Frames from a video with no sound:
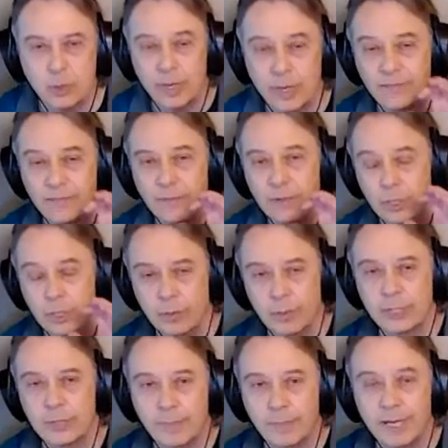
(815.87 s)

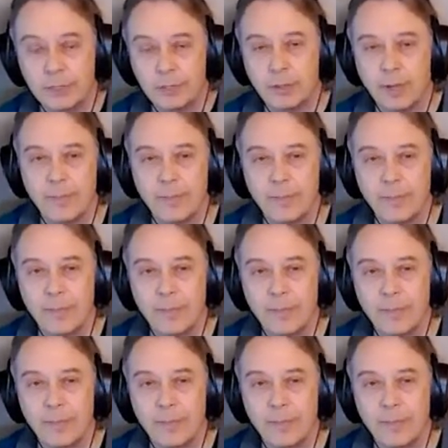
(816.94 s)
22-inch bass drum, and a
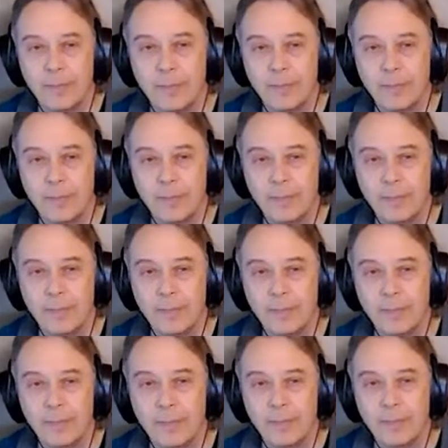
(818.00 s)
Ludwig standard
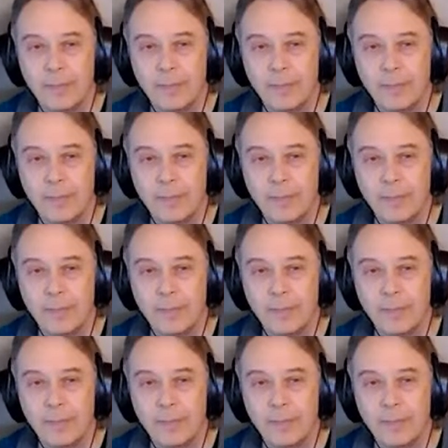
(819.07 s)
snare.